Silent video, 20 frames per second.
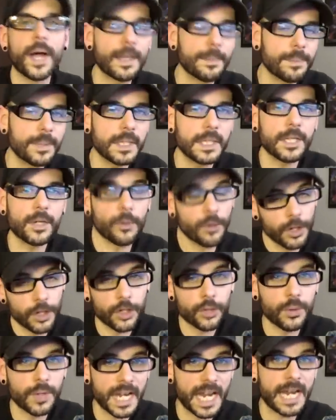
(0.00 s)
IP or a
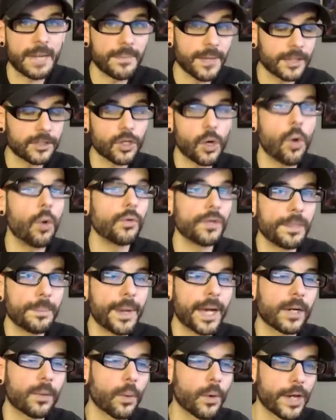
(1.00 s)
new game that's only
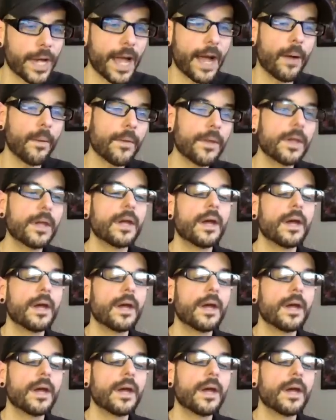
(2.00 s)
Battle Royale.